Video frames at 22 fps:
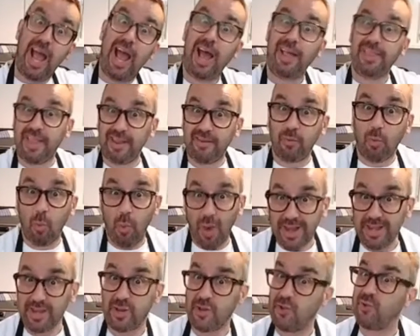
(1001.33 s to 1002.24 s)
And then
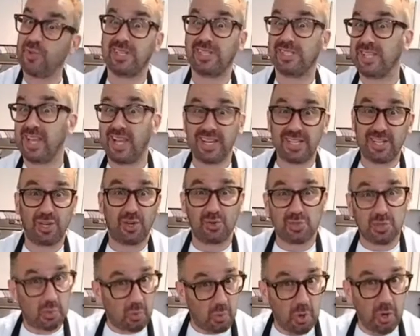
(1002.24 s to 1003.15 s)
when you decide to go
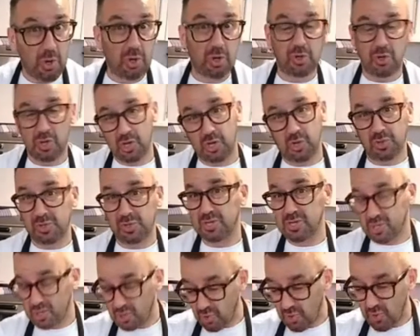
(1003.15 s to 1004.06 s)
to work or you go to
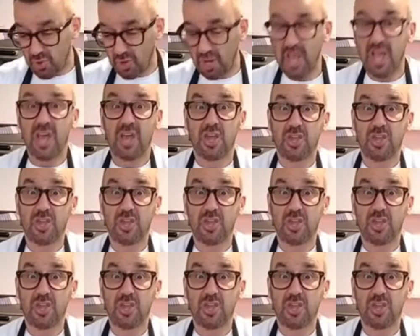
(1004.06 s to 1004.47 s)
school,